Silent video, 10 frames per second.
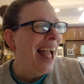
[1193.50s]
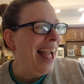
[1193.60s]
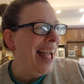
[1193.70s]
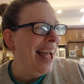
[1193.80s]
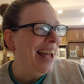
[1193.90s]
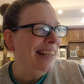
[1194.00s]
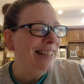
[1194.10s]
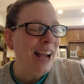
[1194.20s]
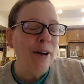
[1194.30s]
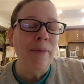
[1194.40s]

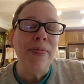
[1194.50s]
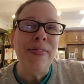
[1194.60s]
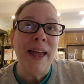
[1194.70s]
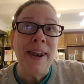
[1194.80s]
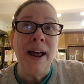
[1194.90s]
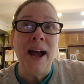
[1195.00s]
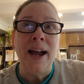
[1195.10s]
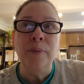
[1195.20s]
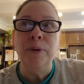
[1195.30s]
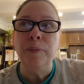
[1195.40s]
and um, then
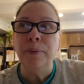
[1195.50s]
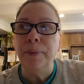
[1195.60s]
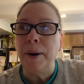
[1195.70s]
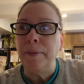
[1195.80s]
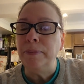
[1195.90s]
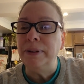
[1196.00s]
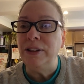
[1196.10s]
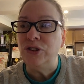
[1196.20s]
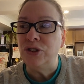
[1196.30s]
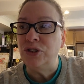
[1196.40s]
I will
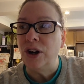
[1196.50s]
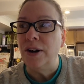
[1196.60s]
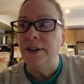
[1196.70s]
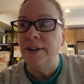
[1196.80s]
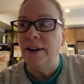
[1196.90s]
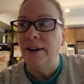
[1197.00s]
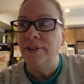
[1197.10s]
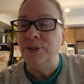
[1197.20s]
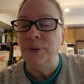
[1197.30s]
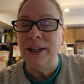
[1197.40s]
probably start
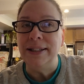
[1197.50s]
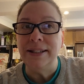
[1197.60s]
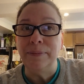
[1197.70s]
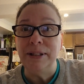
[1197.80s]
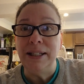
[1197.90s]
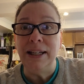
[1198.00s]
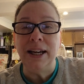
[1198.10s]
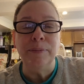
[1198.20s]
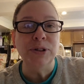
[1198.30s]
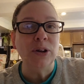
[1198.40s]
on doing some
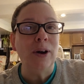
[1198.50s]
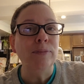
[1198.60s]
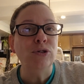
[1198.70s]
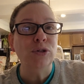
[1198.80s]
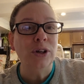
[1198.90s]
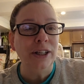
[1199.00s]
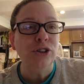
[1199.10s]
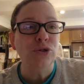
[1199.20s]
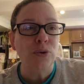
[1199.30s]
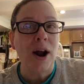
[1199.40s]
teacups. So I'm going
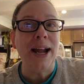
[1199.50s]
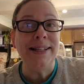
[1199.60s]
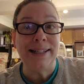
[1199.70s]
to try